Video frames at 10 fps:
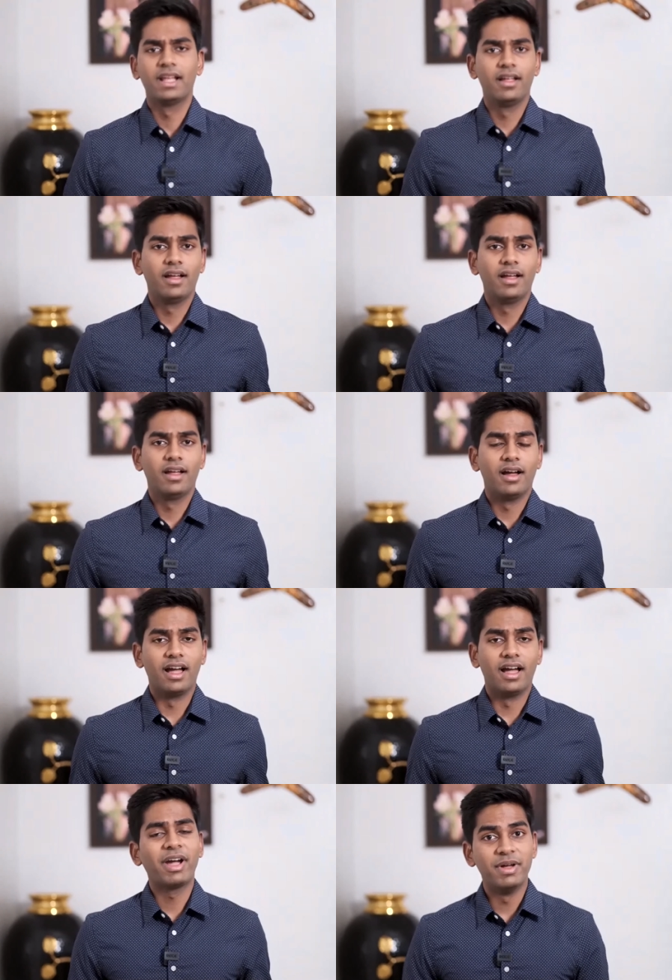uh, am I
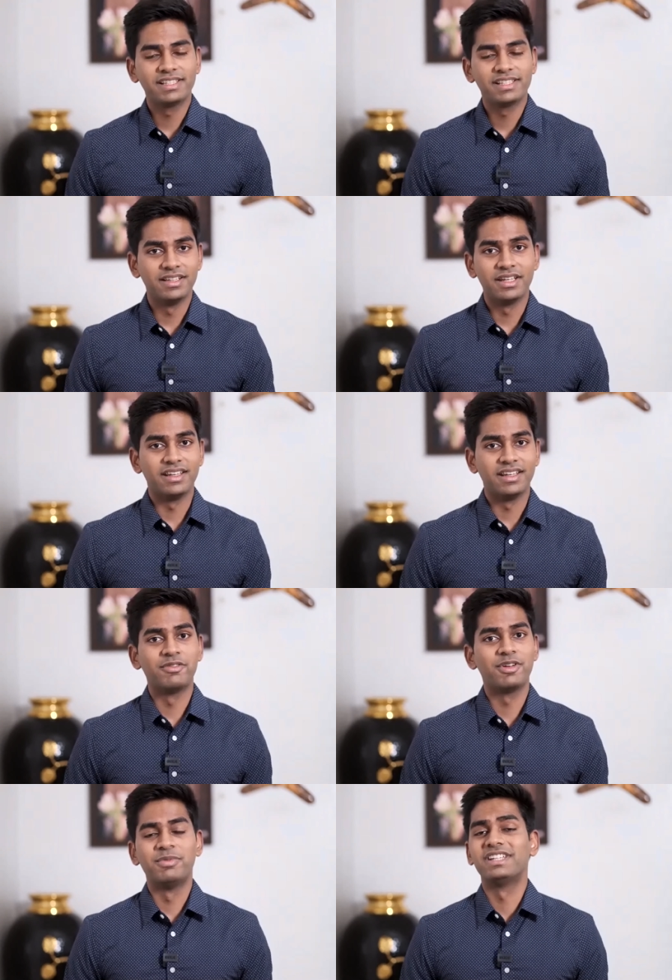the best in the Amway
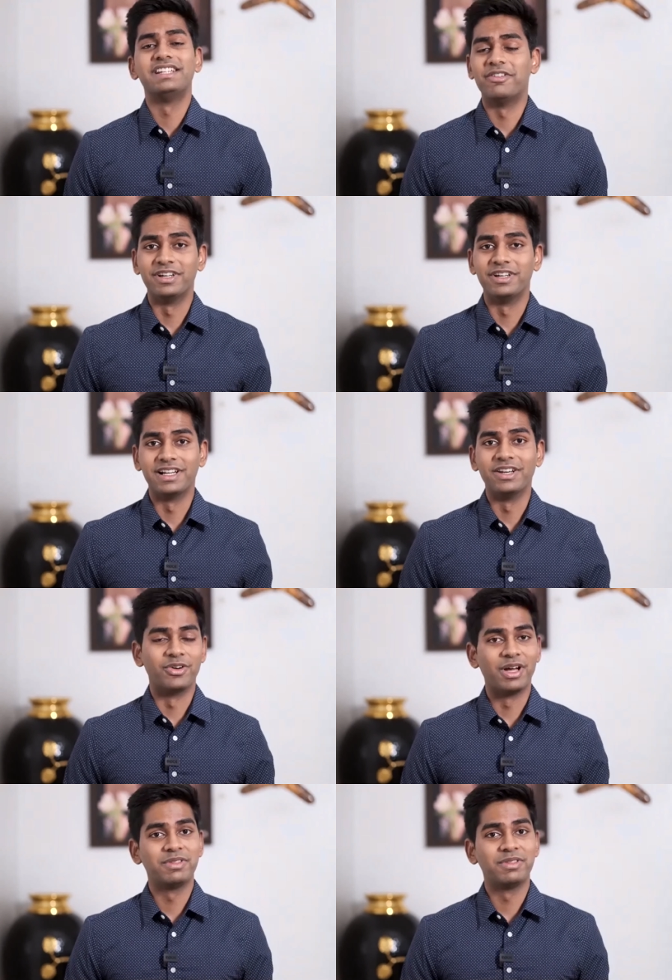business? Definitely not. Why
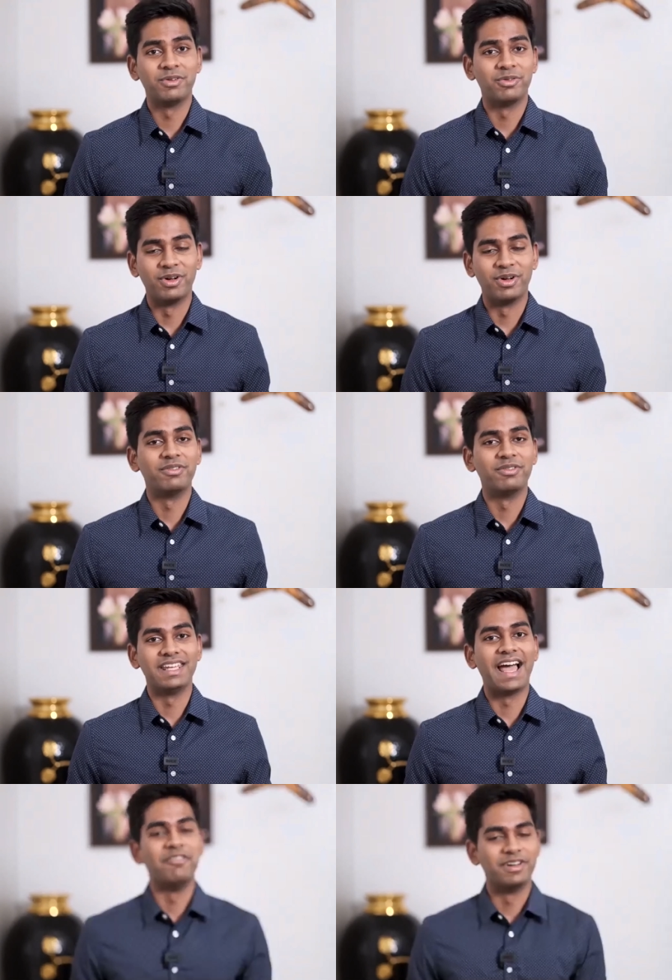I think I'm one of the
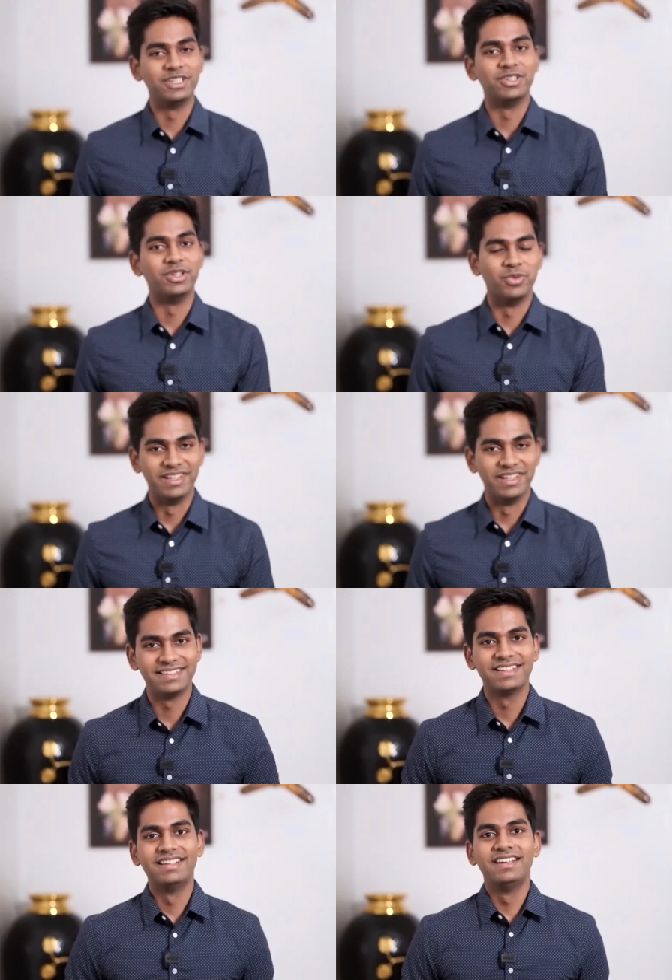average or the worst.
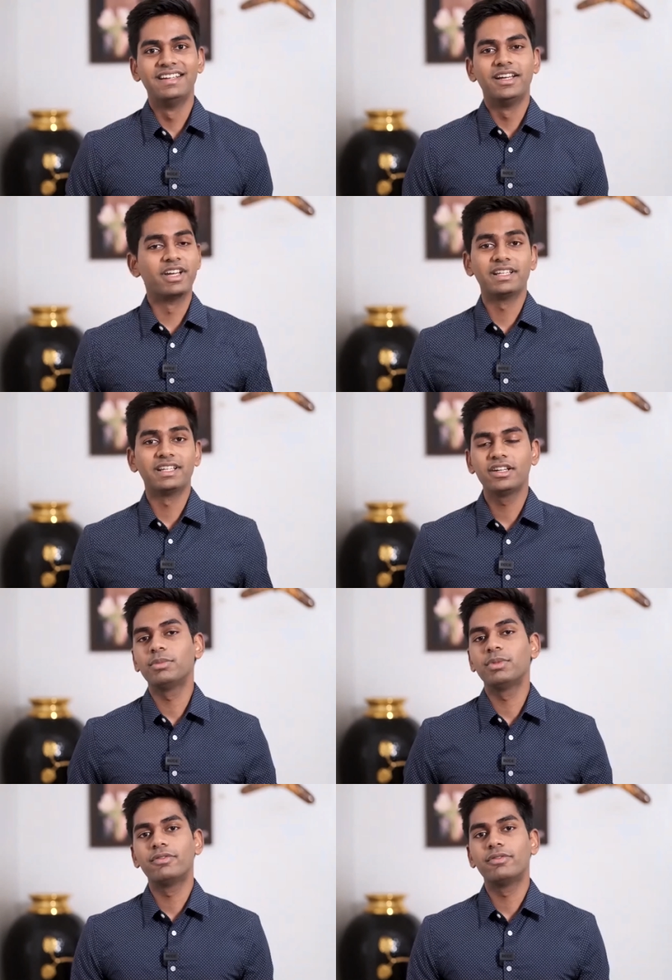Because I think to me,
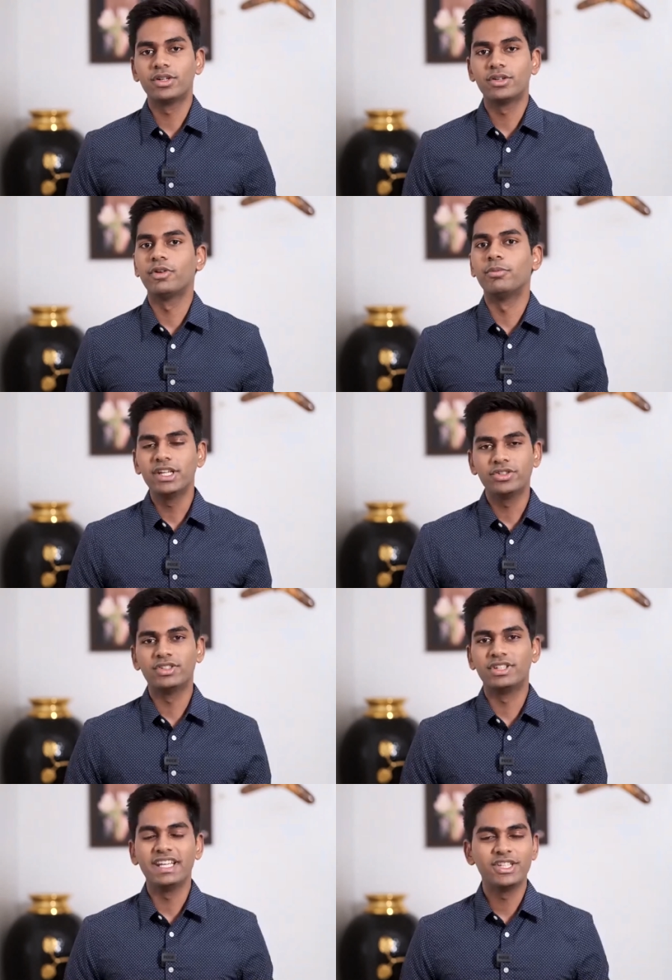if it were for me to
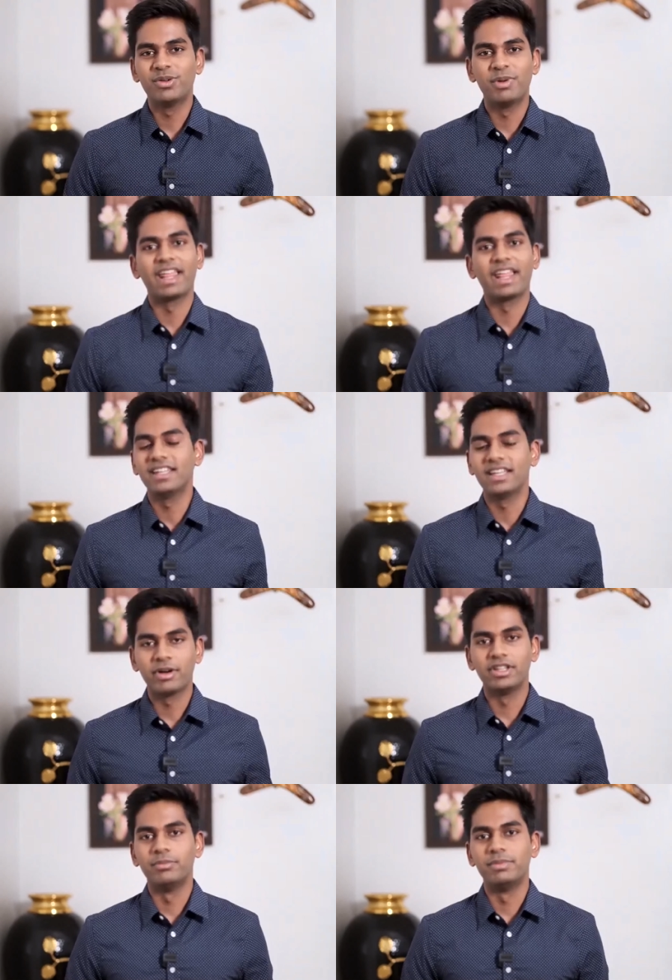teach you about anything about
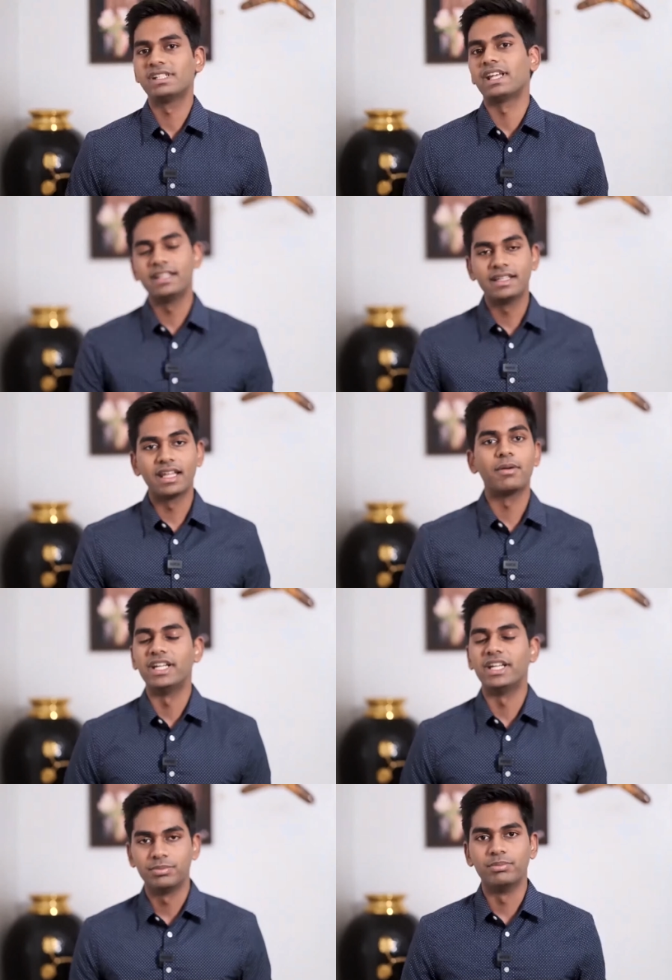the business, I think there are better
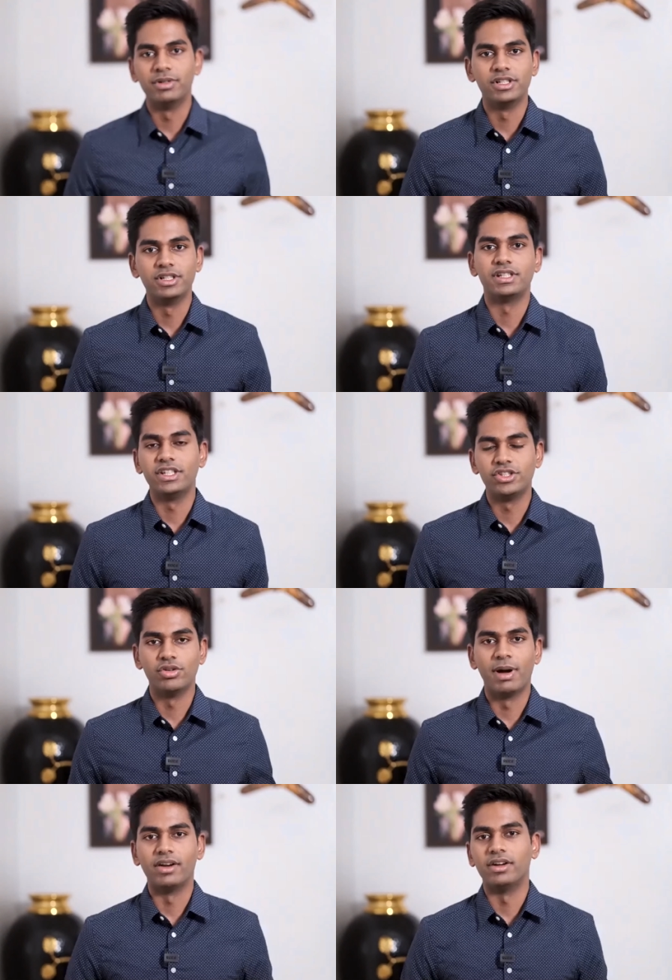people to teach you
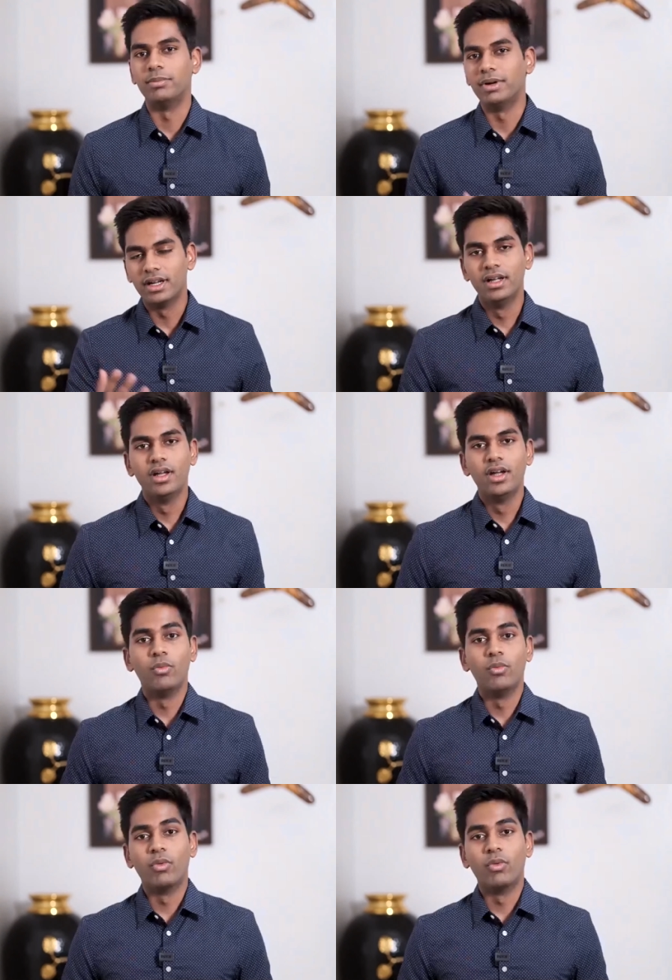about it. But what
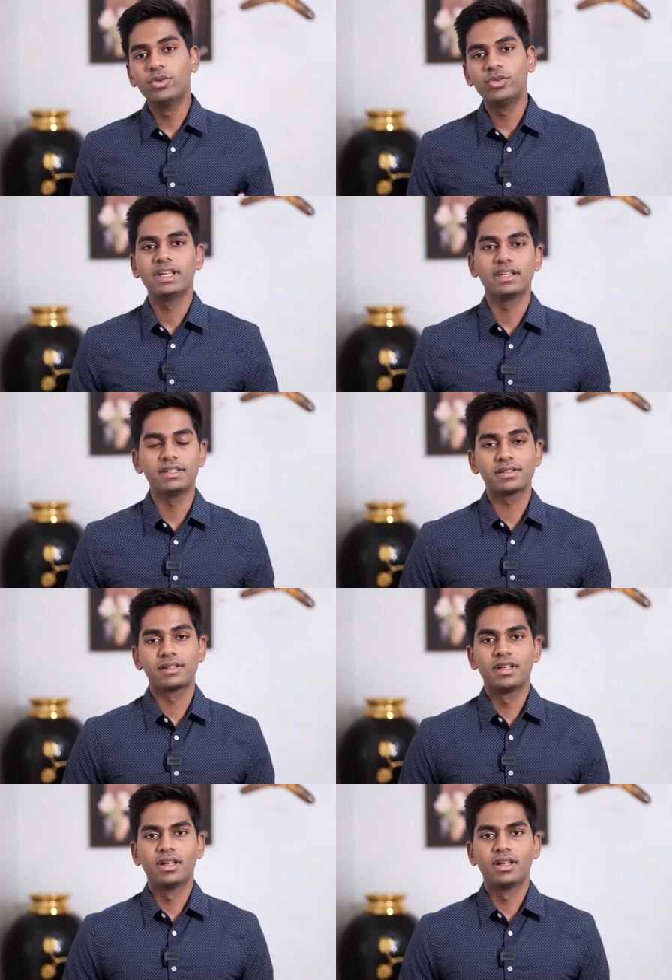I do think is
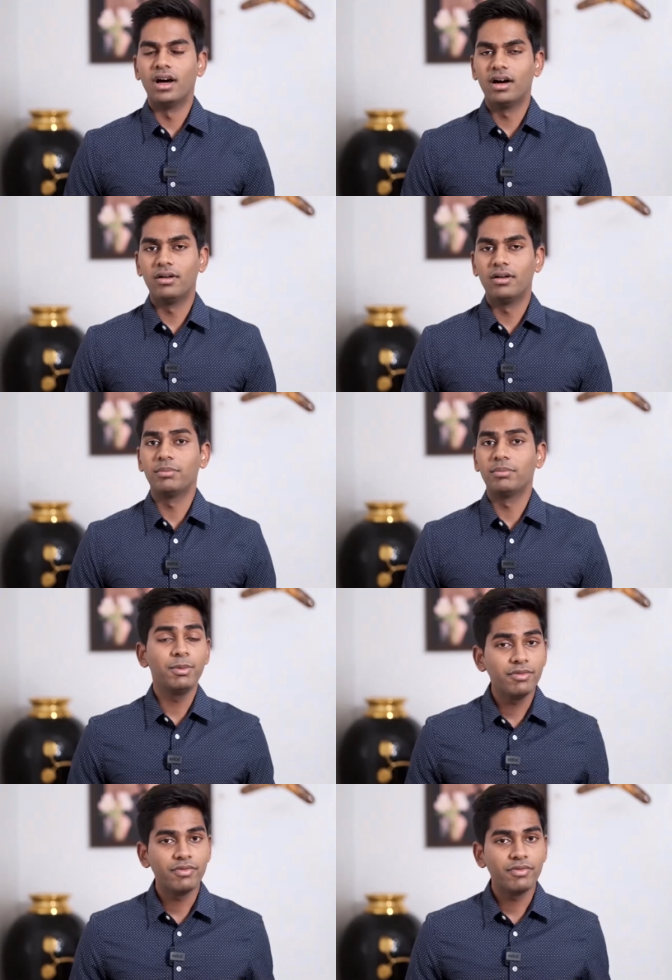uh, maybe if I
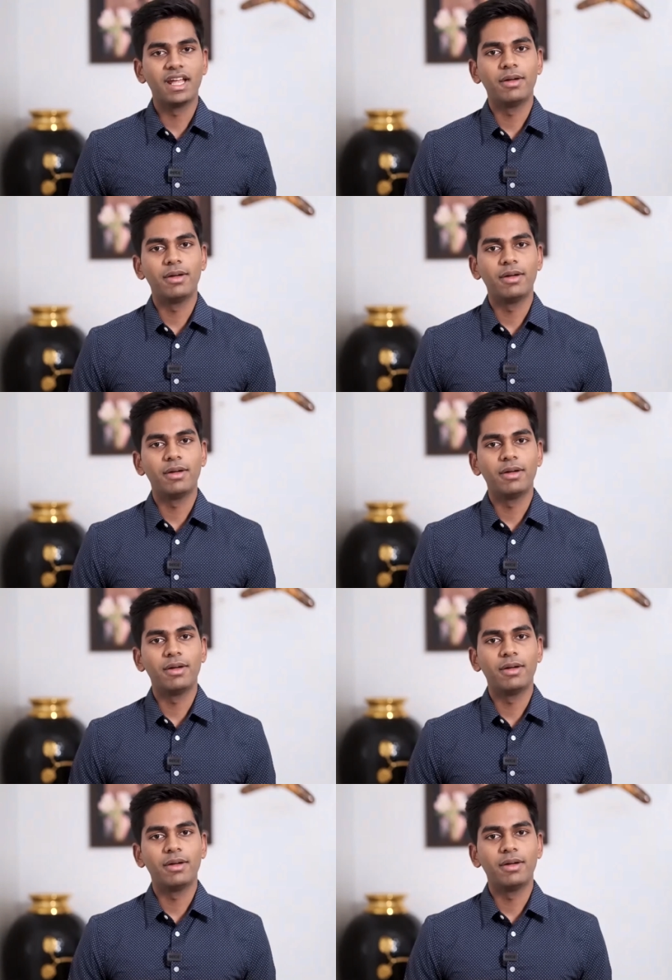share my